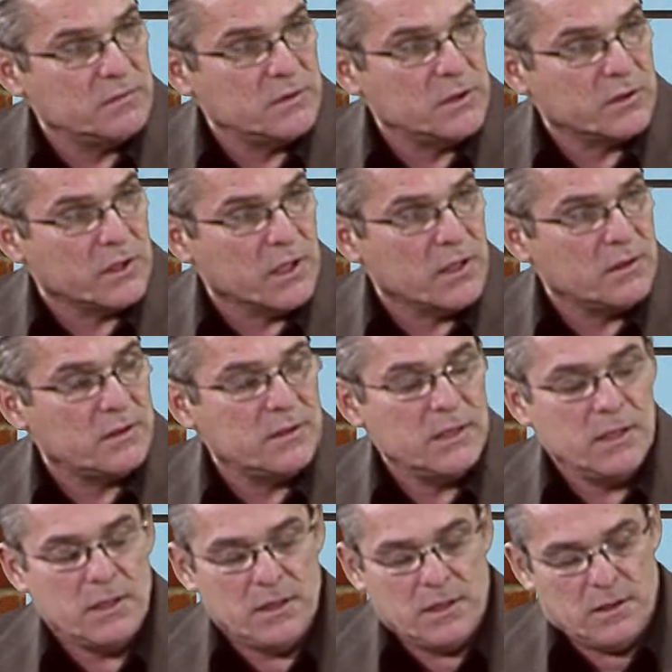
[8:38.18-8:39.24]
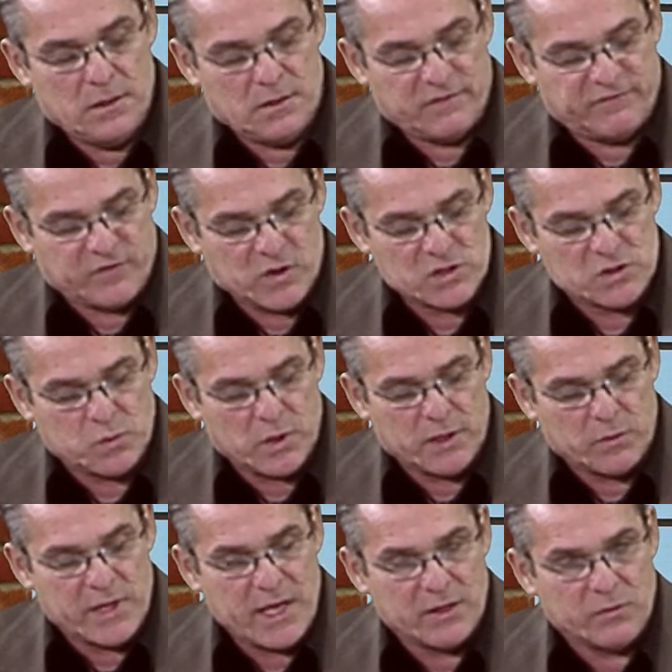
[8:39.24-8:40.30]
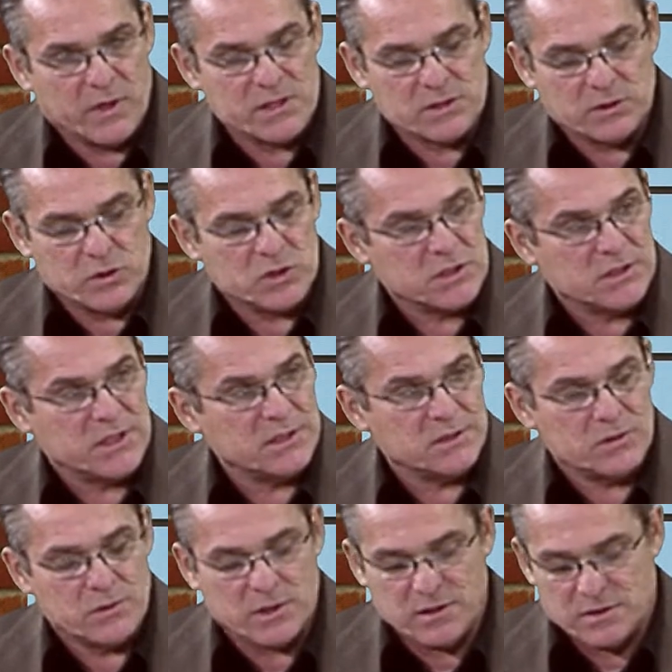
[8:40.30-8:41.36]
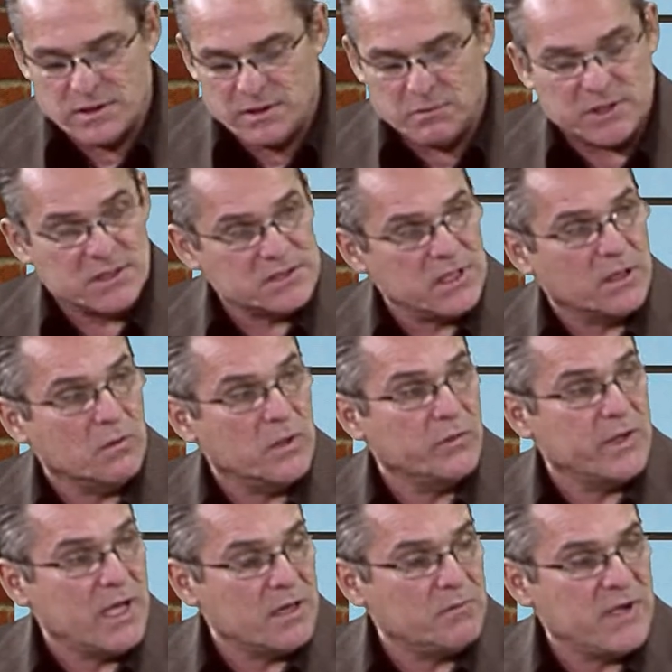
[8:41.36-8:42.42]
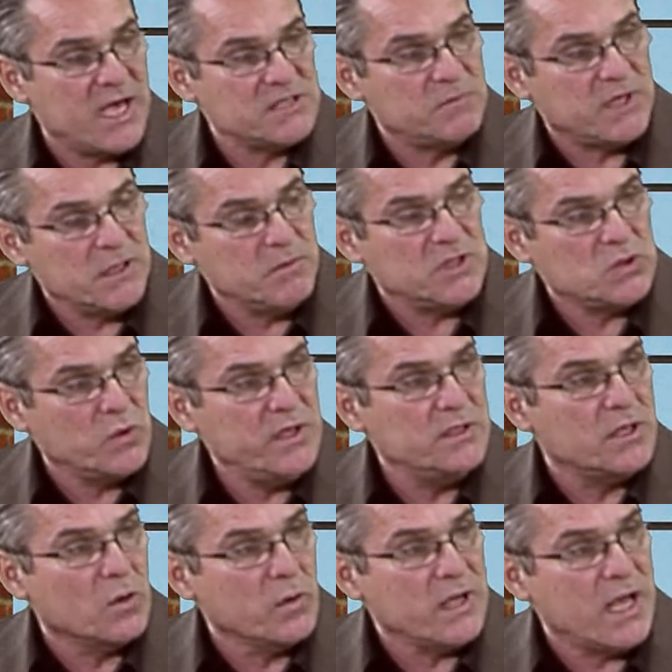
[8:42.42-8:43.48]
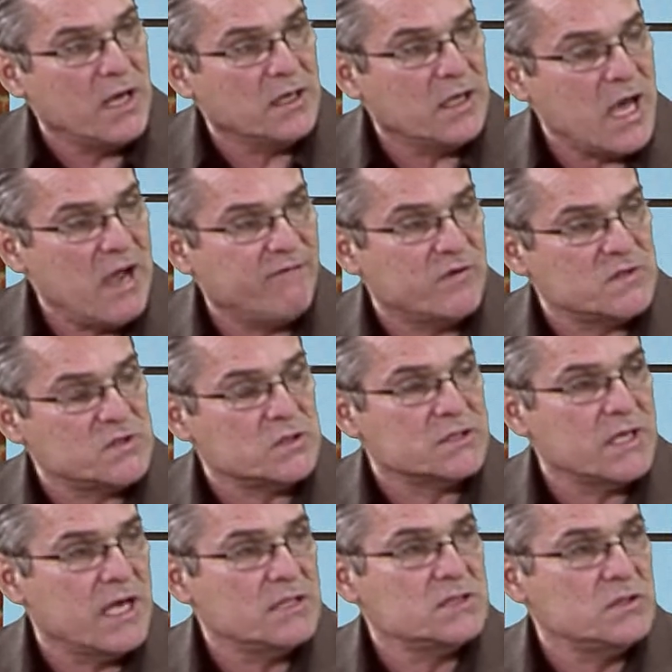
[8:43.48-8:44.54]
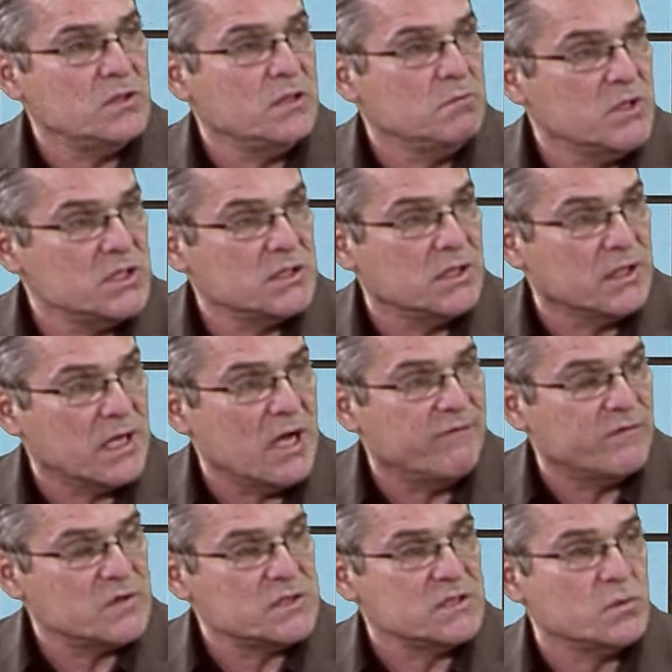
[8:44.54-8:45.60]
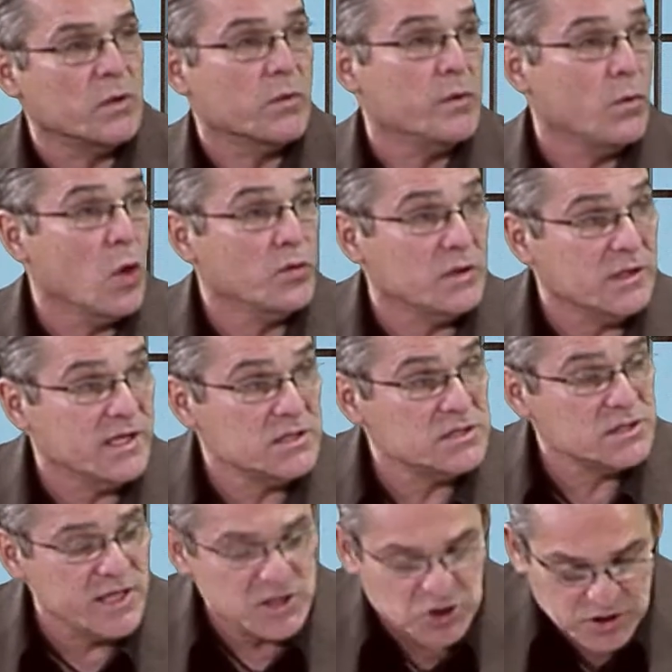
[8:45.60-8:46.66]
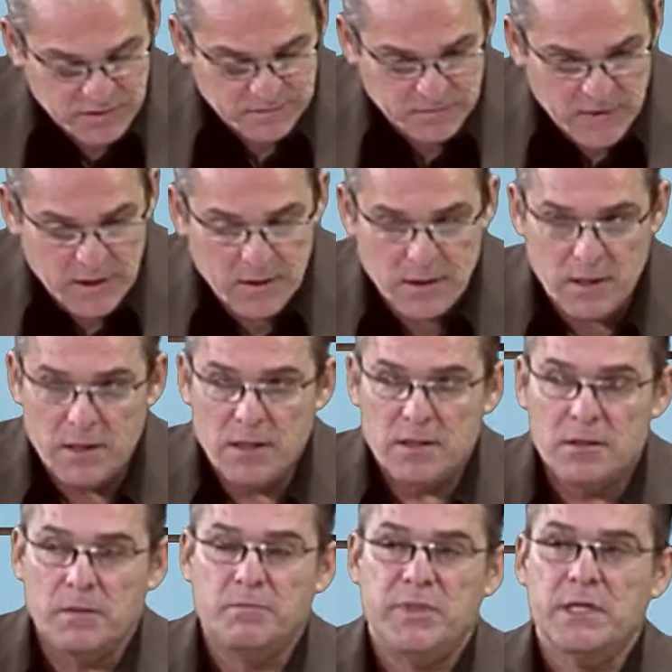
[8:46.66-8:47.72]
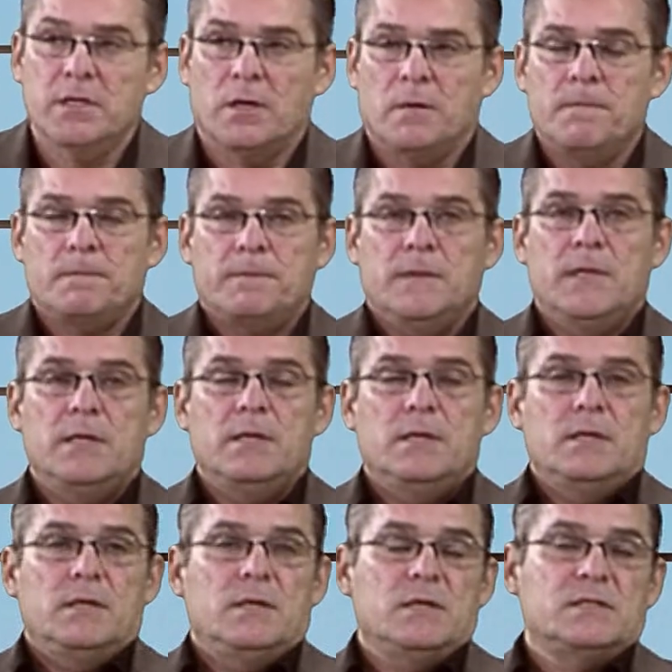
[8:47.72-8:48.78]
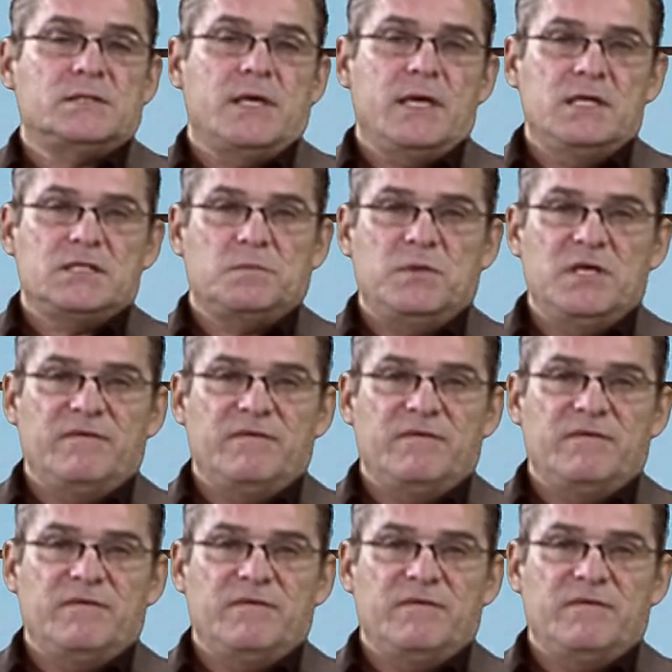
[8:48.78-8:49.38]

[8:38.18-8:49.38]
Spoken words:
okay? The first one, we had the resolution, didn't do anything, but the second one we had to pass. But in between there, we had conferences, Constituting Michigan conferences, where we wrote the legislation. The bill is HB